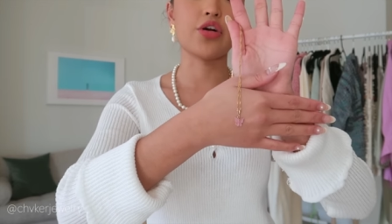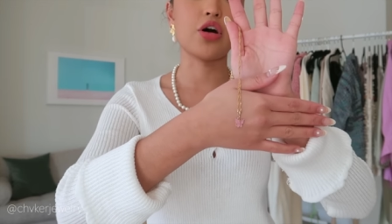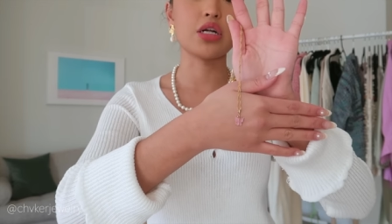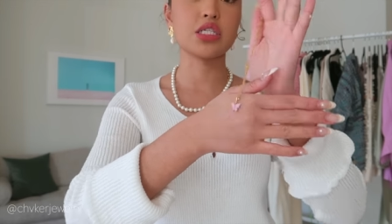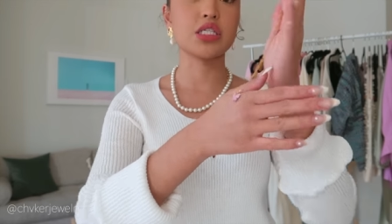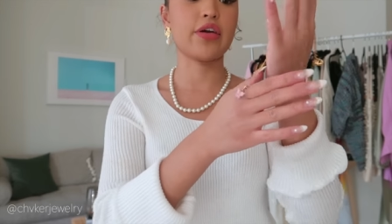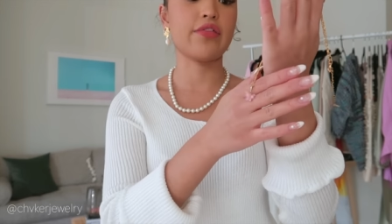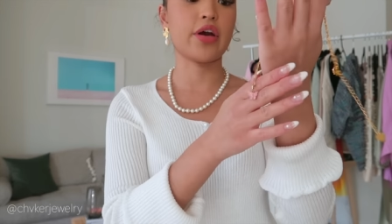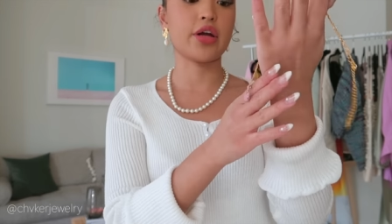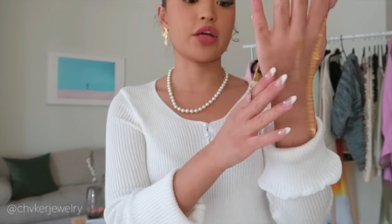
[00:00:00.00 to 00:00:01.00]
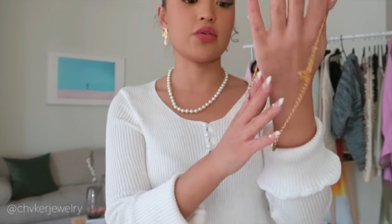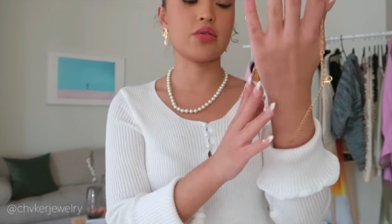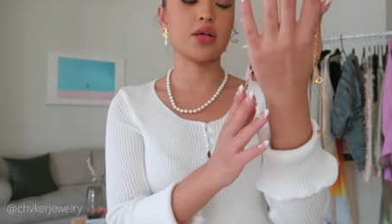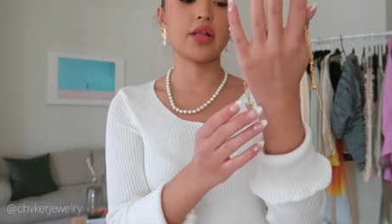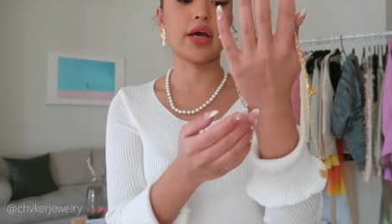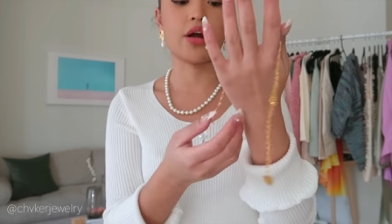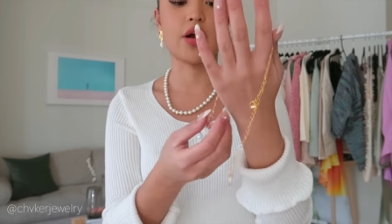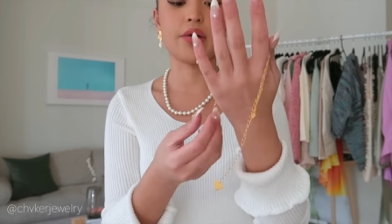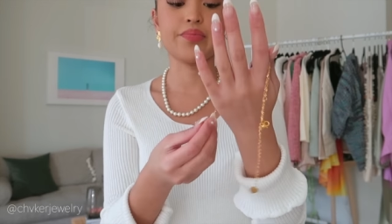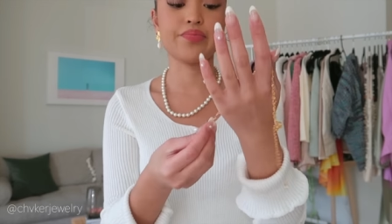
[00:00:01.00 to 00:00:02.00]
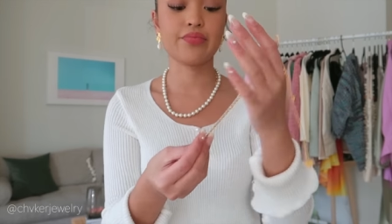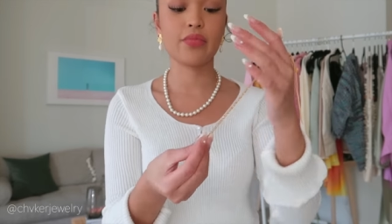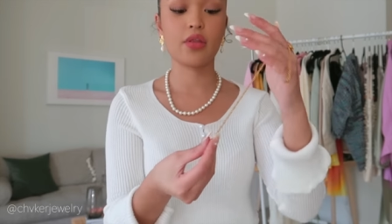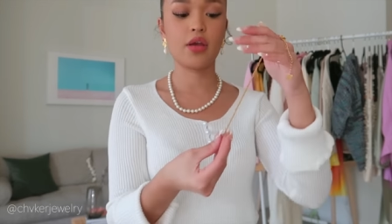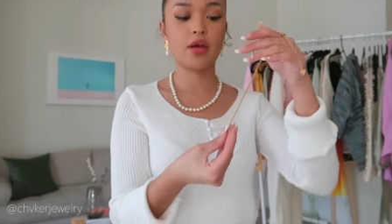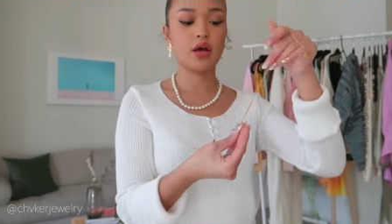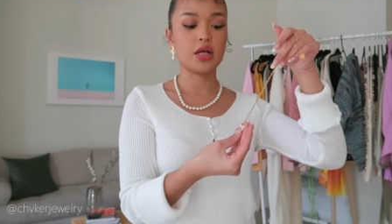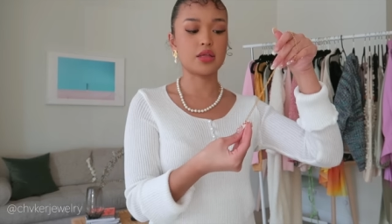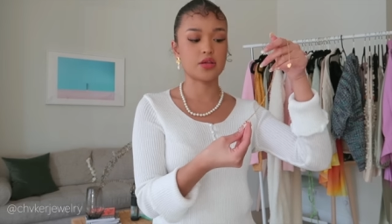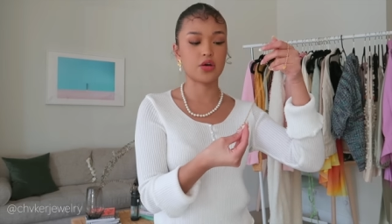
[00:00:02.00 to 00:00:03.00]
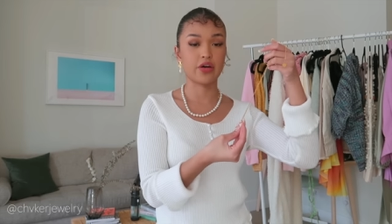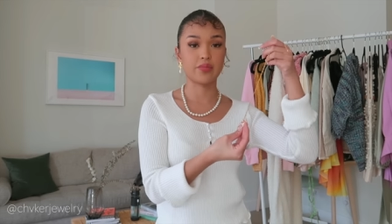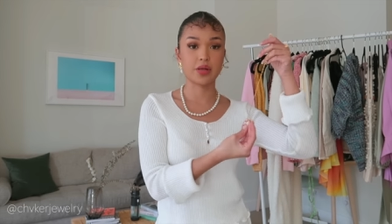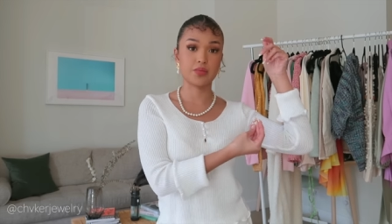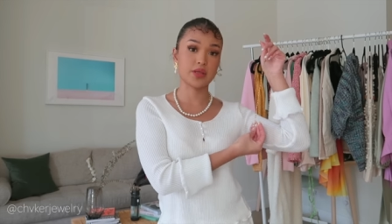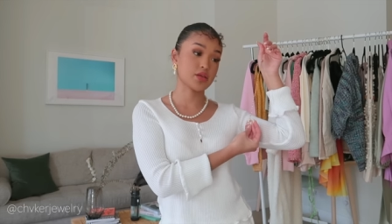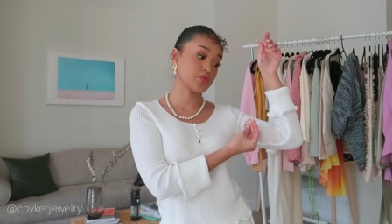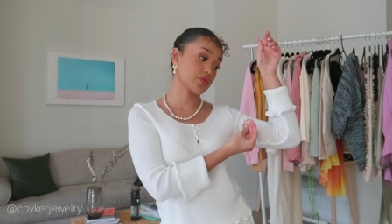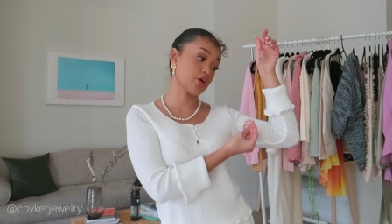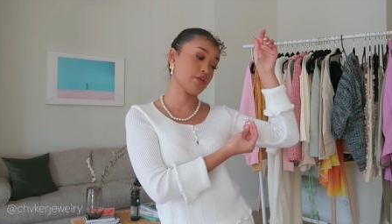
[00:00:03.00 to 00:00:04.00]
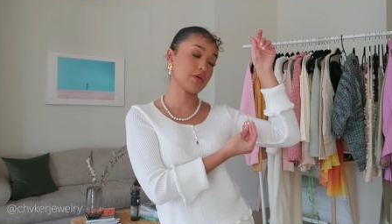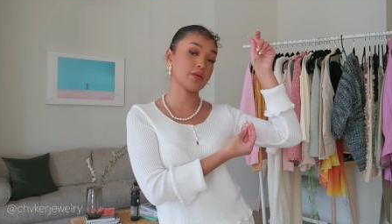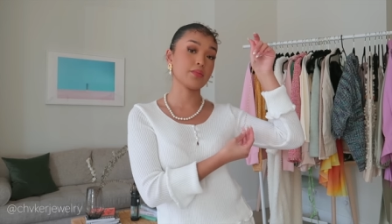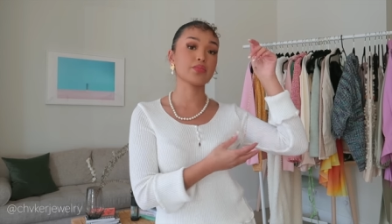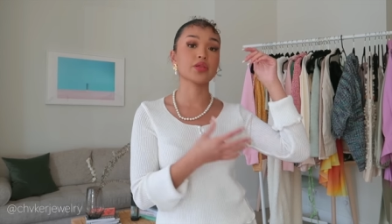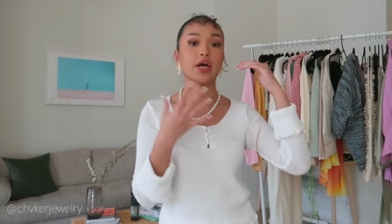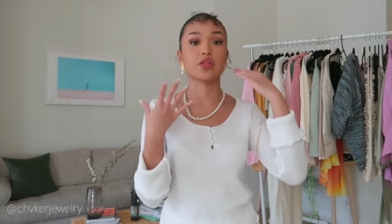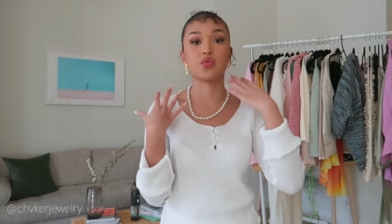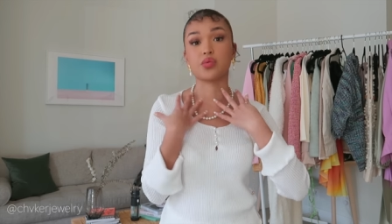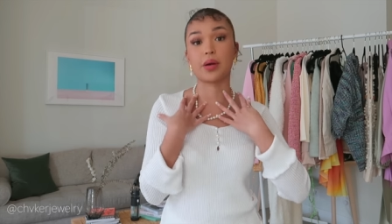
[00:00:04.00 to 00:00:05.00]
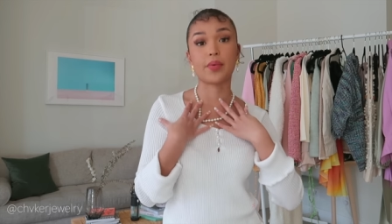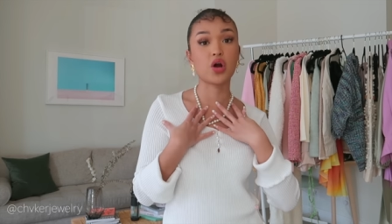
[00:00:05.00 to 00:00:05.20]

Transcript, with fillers: they're all just like very cute to layer. And so I've been obsessed with all of them, together with my